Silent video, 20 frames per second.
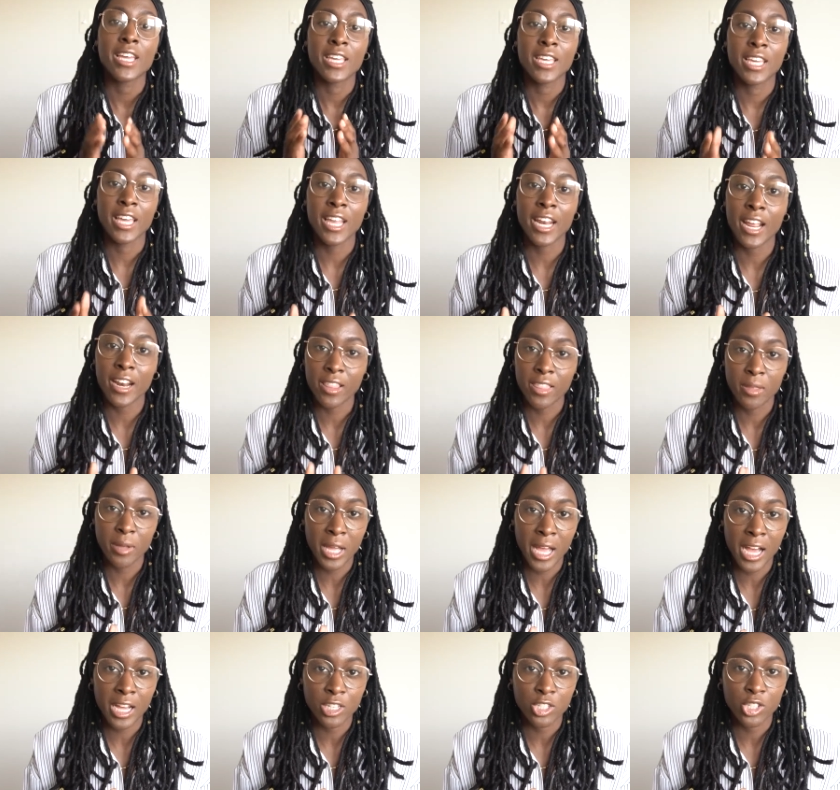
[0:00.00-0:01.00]
get out of the
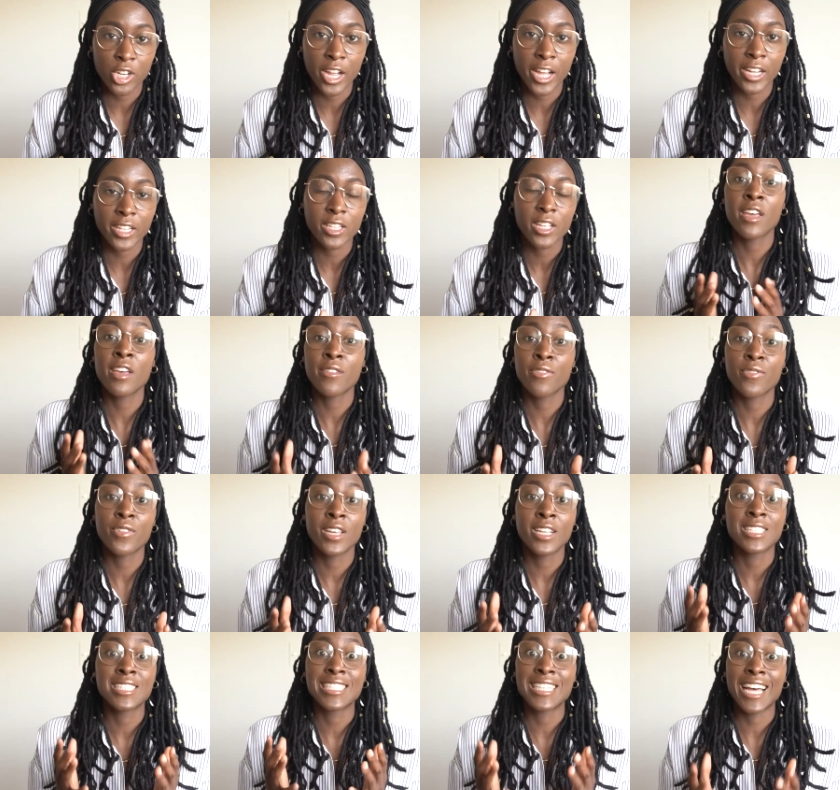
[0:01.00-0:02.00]
contract if
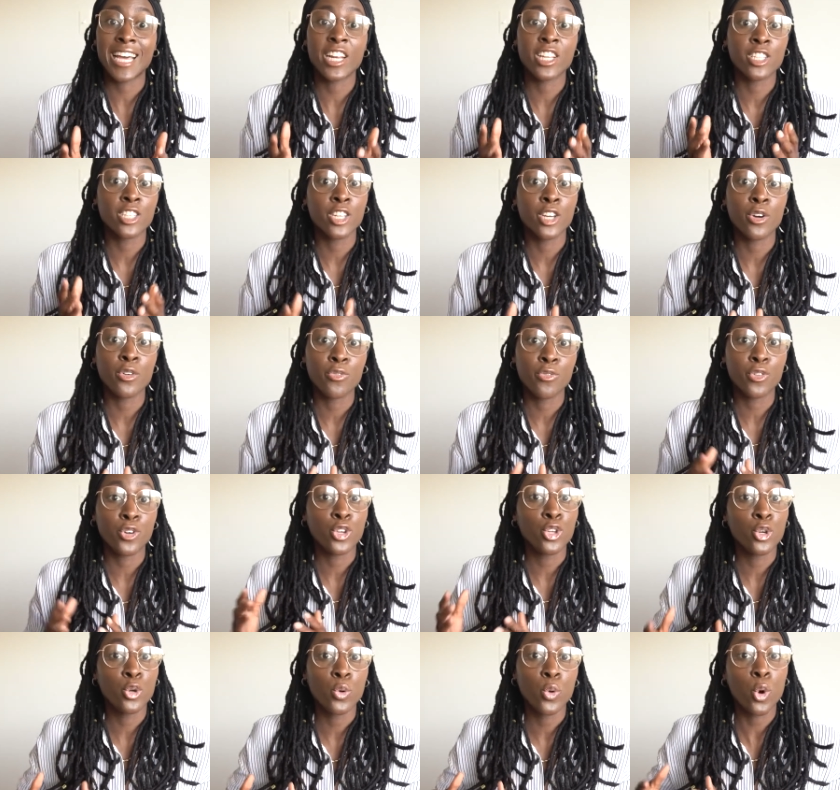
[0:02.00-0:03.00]
it's not a deal for
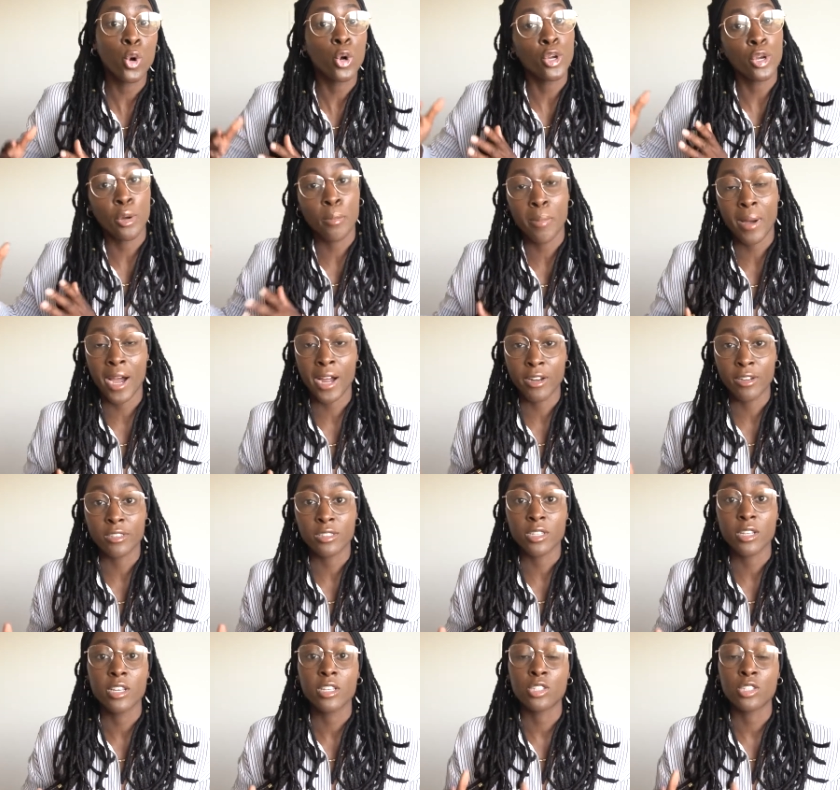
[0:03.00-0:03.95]
you or your buyers.